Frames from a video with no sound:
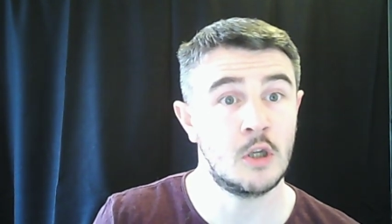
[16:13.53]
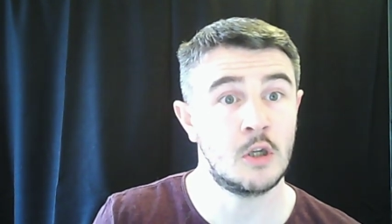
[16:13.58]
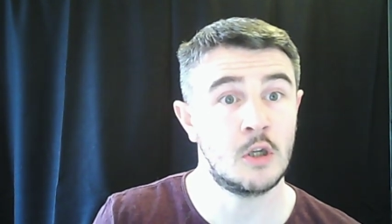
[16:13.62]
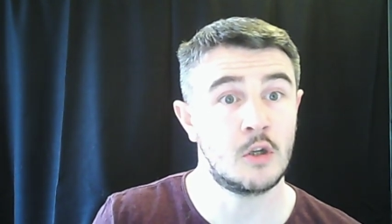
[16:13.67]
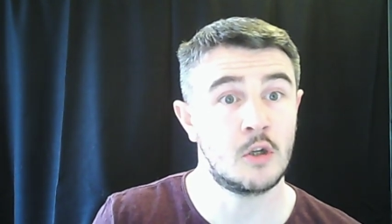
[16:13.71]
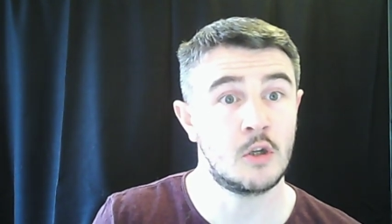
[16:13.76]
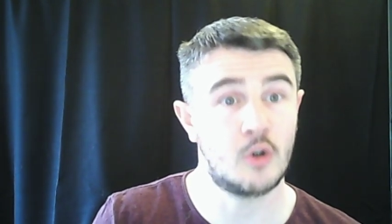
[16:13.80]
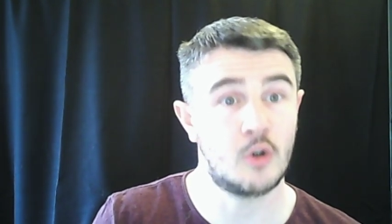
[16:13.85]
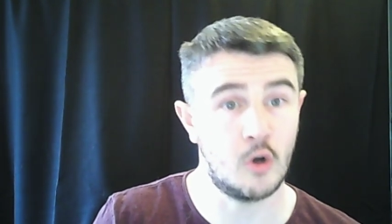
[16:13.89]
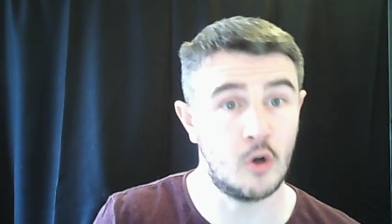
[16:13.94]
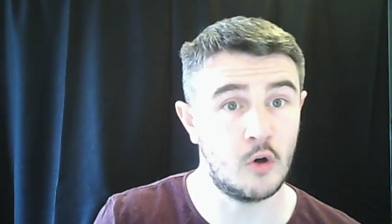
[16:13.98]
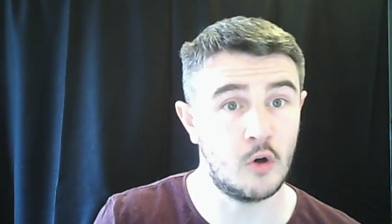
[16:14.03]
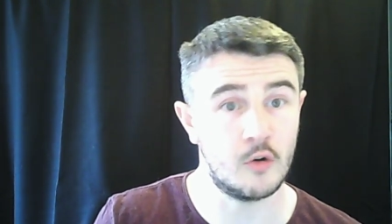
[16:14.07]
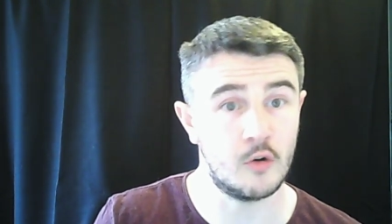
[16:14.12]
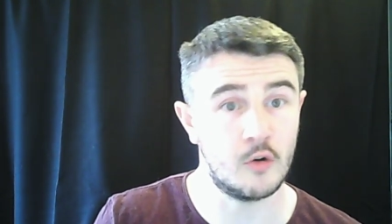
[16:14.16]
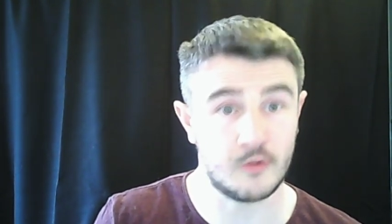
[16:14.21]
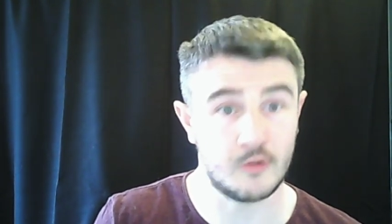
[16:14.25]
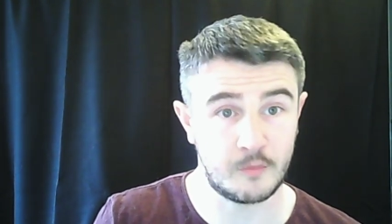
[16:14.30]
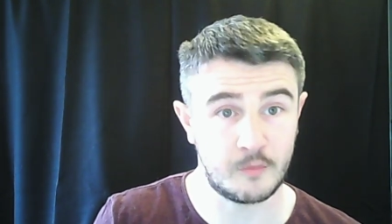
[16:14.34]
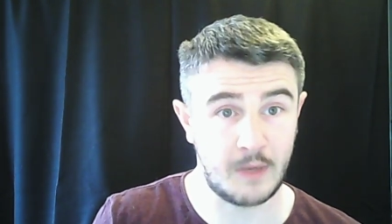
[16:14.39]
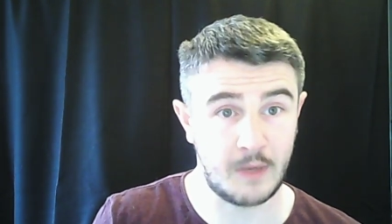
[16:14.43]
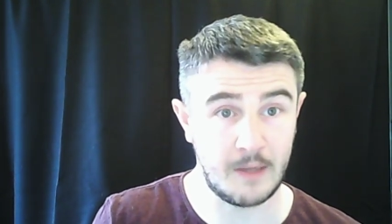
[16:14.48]

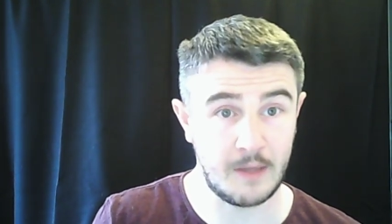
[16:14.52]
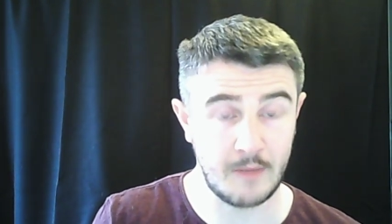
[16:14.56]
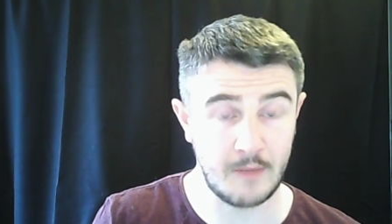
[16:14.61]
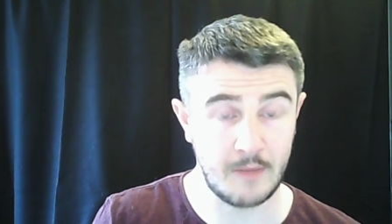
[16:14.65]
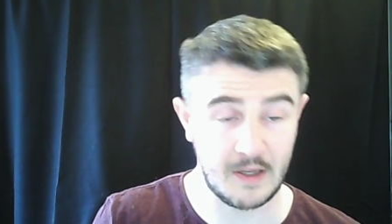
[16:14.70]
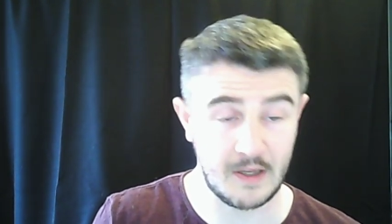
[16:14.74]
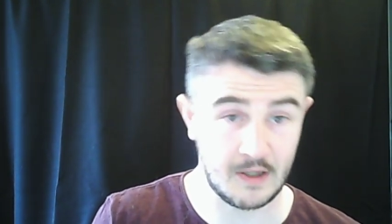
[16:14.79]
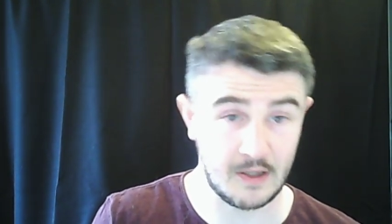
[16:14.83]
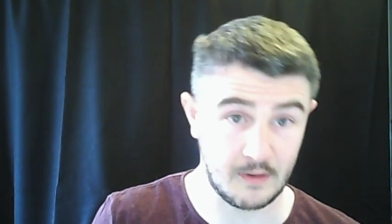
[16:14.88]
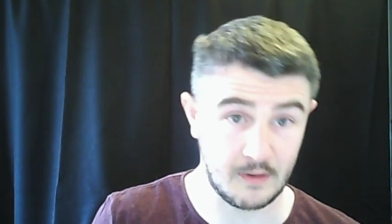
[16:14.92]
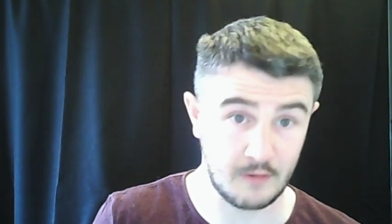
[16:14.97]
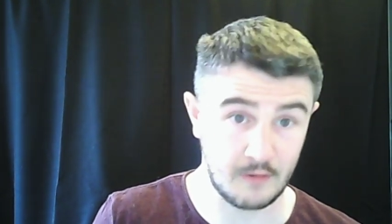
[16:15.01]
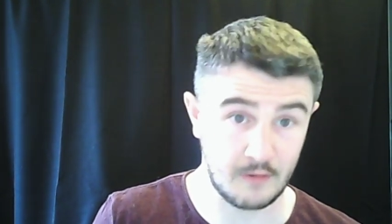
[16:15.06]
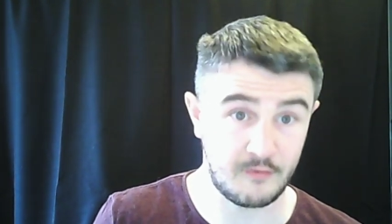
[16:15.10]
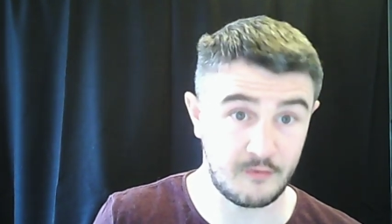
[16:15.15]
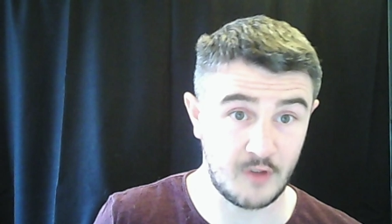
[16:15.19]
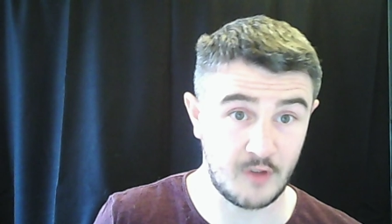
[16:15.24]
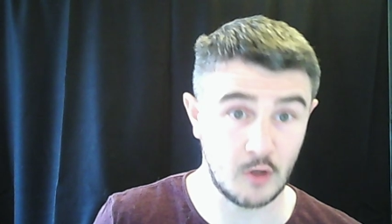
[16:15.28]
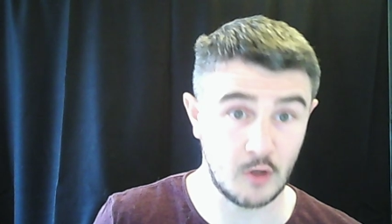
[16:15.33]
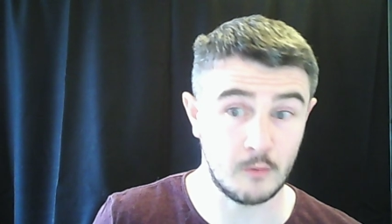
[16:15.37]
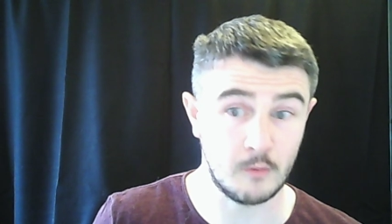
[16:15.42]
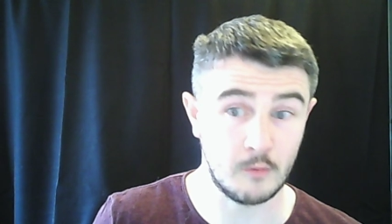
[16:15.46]
cause by making the
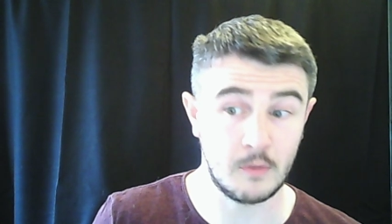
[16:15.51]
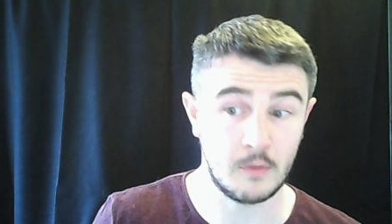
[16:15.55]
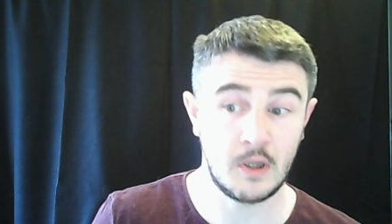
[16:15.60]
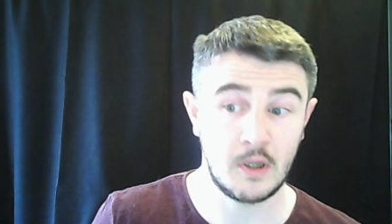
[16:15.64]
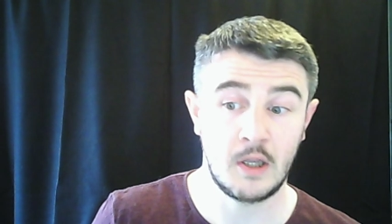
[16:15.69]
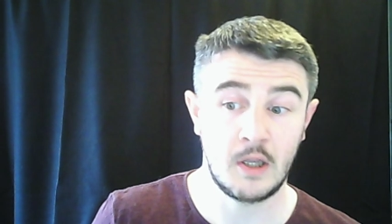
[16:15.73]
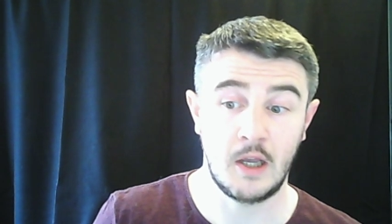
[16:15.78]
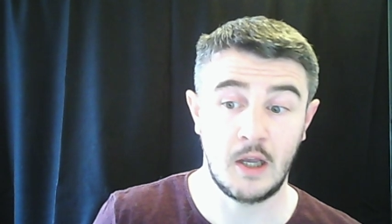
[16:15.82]
film